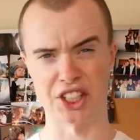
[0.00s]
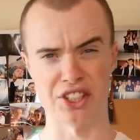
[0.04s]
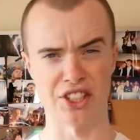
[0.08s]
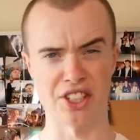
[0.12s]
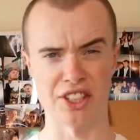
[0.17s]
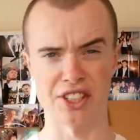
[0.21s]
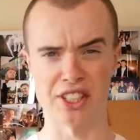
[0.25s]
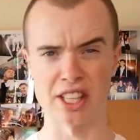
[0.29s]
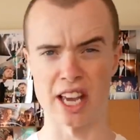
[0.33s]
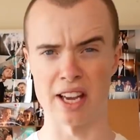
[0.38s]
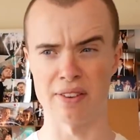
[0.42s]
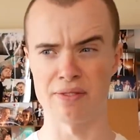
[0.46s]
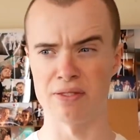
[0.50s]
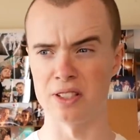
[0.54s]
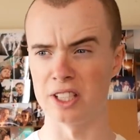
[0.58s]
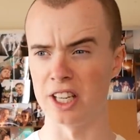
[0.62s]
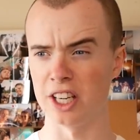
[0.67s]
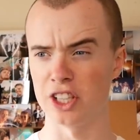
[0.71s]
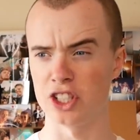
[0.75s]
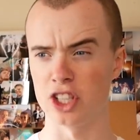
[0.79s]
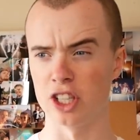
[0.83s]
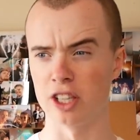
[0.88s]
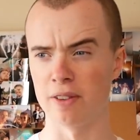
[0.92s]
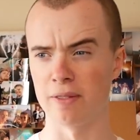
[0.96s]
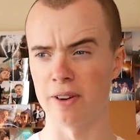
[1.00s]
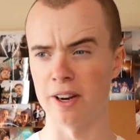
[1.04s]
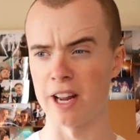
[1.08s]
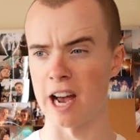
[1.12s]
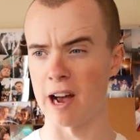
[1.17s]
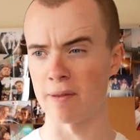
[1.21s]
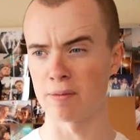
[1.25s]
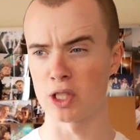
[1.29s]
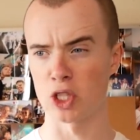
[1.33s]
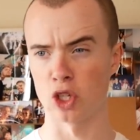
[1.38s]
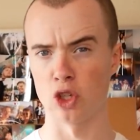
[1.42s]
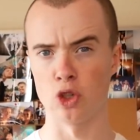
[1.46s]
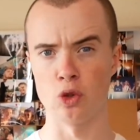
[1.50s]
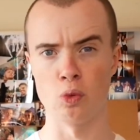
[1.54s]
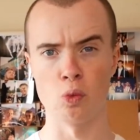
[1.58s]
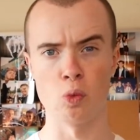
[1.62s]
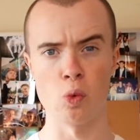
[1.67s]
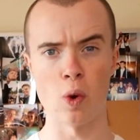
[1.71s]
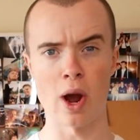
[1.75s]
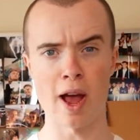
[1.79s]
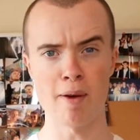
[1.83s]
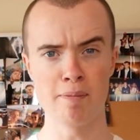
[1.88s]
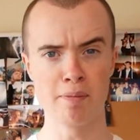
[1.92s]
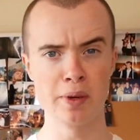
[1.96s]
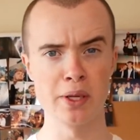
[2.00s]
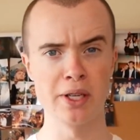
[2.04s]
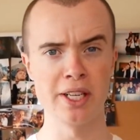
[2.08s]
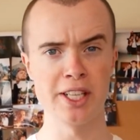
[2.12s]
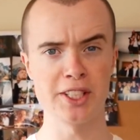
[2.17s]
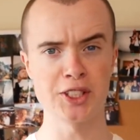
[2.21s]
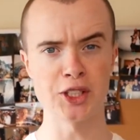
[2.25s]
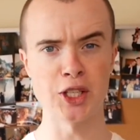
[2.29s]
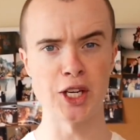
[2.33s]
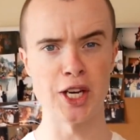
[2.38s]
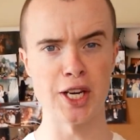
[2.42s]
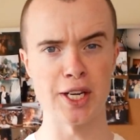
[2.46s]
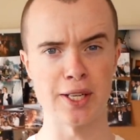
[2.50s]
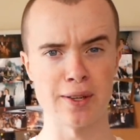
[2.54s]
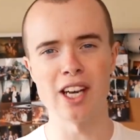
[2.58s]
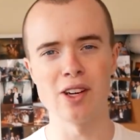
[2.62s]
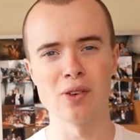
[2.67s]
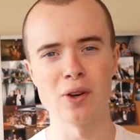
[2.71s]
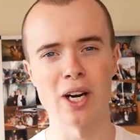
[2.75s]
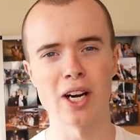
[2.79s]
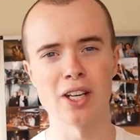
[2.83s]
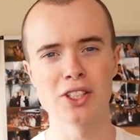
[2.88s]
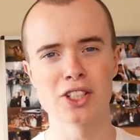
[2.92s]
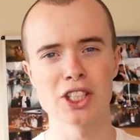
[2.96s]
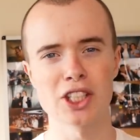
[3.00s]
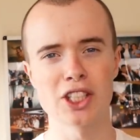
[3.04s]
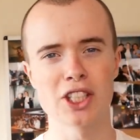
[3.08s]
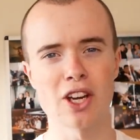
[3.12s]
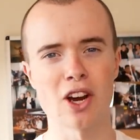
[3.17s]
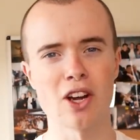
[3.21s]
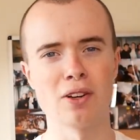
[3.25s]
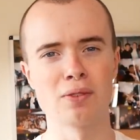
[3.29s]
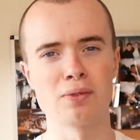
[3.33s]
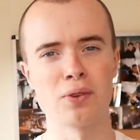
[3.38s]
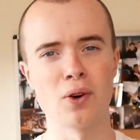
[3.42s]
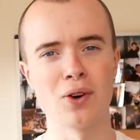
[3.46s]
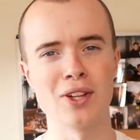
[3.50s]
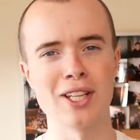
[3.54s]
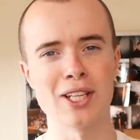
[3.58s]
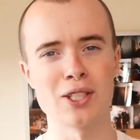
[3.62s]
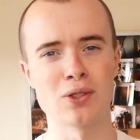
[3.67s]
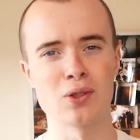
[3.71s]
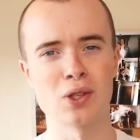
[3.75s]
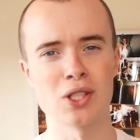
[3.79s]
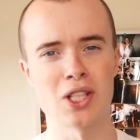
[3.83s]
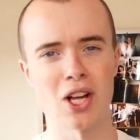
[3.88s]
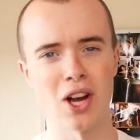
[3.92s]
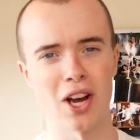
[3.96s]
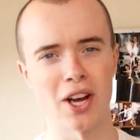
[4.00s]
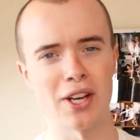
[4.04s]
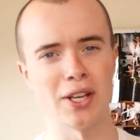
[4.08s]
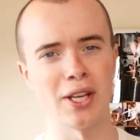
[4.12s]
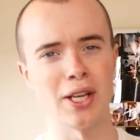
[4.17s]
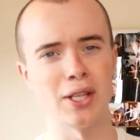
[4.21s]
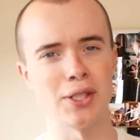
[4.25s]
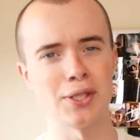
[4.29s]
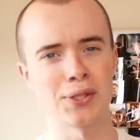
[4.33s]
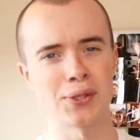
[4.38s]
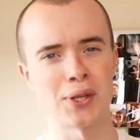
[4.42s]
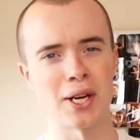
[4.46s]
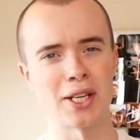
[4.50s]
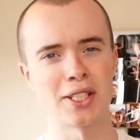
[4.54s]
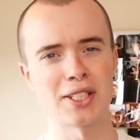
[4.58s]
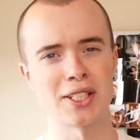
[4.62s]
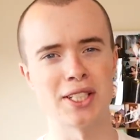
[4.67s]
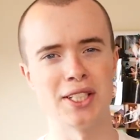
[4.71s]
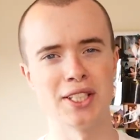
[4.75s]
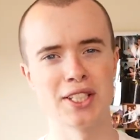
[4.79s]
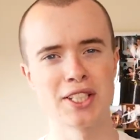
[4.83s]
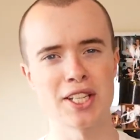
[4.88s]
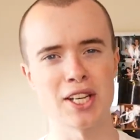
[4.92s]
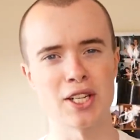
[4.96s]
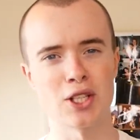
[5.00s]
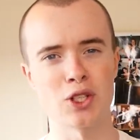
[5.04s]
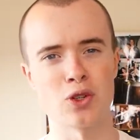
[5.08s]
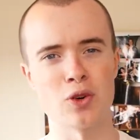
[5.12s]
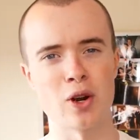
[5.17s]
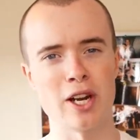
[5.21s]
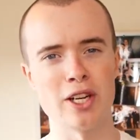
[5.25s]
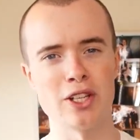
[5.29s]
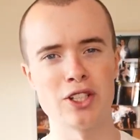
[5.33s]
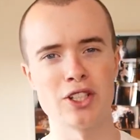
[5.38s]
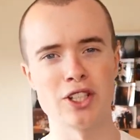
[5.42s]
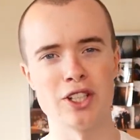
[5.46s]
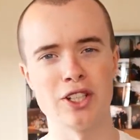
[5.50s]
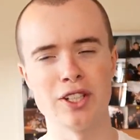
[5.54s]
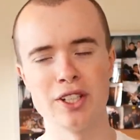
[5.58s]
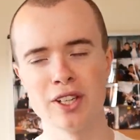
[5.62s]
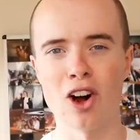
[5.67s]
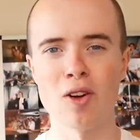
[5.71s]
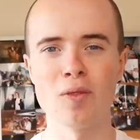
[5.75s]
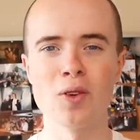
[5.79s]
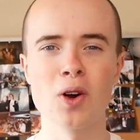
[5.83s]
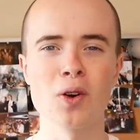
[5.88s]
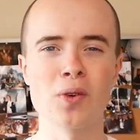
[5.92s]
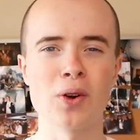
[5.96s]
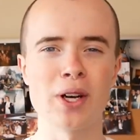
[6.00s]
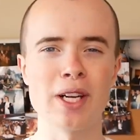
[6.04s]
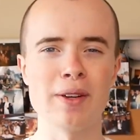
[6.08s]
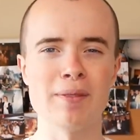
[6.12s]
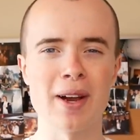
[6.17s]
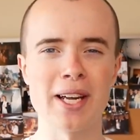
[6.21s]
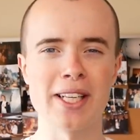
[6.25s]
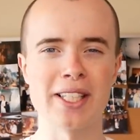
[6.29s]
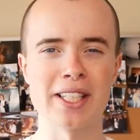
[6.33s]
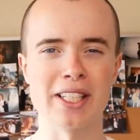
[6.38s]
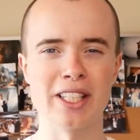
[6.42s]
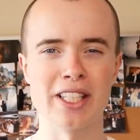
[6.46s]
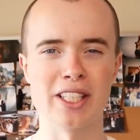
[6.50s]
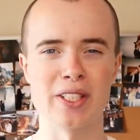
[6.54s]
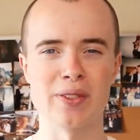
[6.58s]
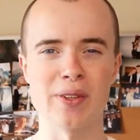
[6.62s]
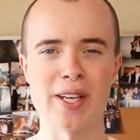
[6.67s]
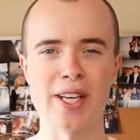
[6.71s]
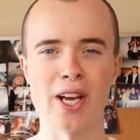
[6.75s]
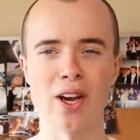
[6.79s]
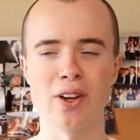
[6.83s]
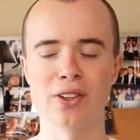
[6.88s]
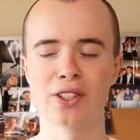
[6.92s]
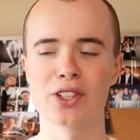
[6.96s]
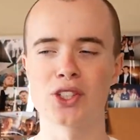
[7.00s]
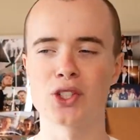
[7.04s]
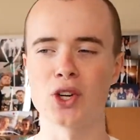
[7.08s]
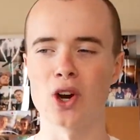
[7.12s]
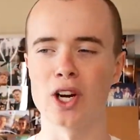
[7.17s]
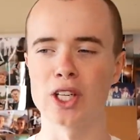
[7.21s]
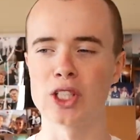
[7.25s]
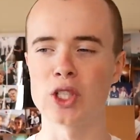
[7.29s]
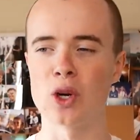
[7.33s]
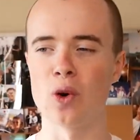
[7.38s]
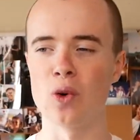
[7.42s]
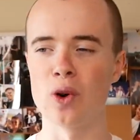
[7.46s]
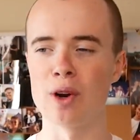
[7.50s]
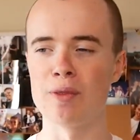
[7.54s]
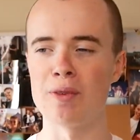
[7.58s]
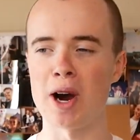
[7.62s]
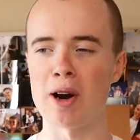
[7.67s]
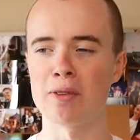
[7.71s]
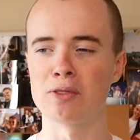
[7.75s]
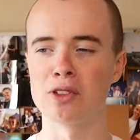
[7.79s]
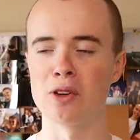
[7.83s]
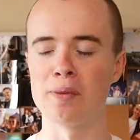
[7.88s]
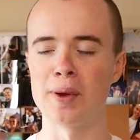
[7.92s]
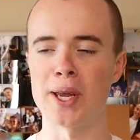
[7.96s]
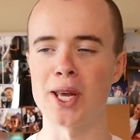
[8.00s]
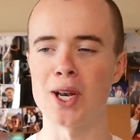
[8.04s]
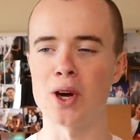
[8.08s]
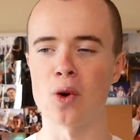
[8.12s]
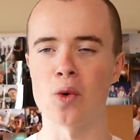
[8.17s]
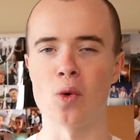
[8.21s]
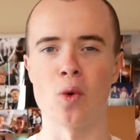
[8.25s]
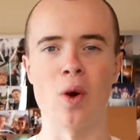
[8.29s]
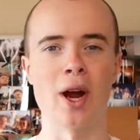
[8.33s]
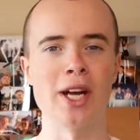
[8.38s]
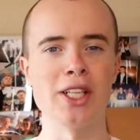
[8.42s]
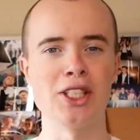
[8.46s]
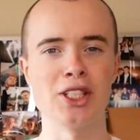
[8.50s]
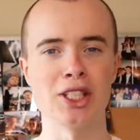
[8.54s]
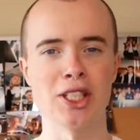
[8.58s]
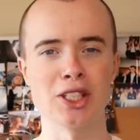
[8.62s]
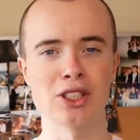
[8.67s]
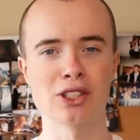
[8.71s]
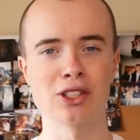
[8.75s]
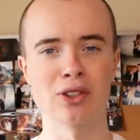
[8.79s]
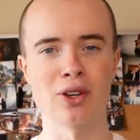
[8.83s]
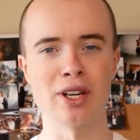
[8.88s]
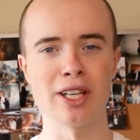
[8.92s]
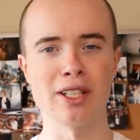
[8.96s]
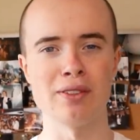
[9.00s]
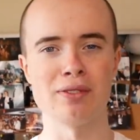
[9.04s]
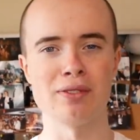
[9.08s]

just the definition of an absolute weapon, isn't it? Anyway, I just kind of thought this was like an interesting situation. Like, I'm not really making this video to try and call him out for being a racist or